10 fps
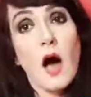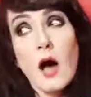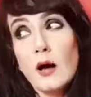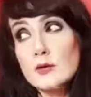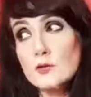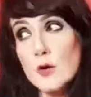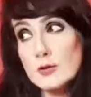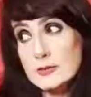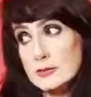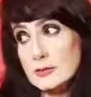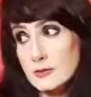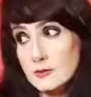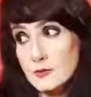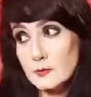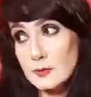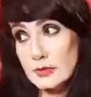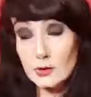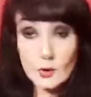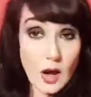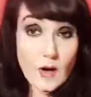
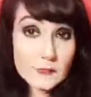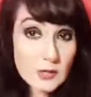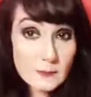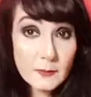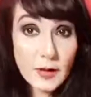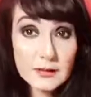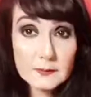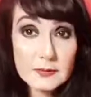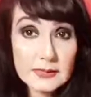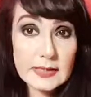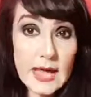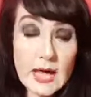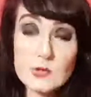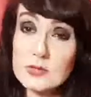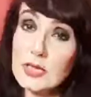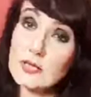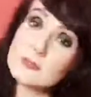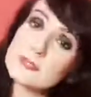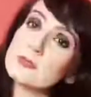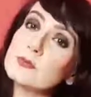look after your body, but it actually
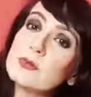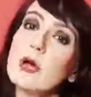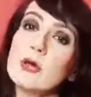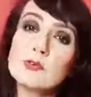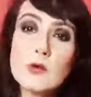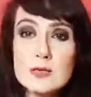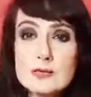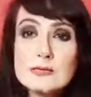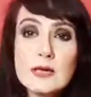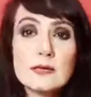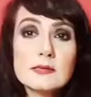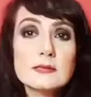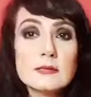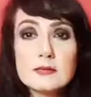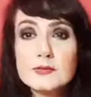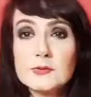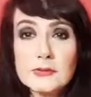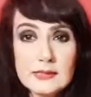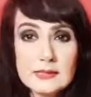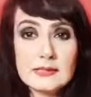helps you transcend the
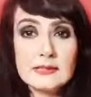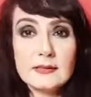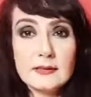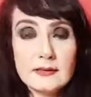3D